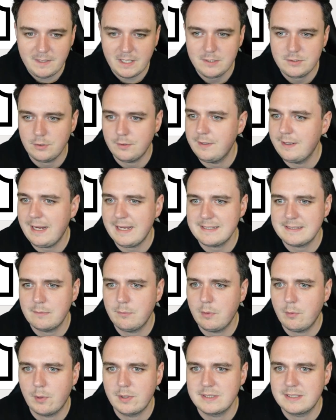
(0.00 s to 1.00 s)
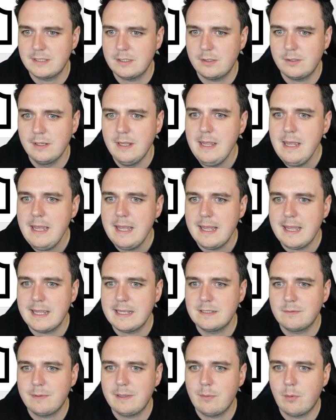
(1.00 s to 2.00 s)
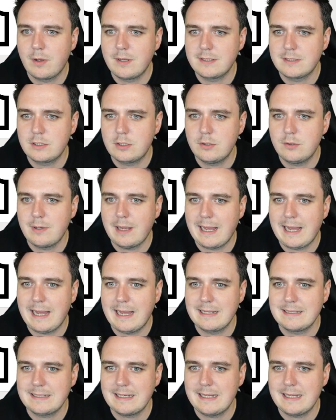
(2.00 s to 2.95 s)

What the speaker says: So the next thing we want to do is we want to add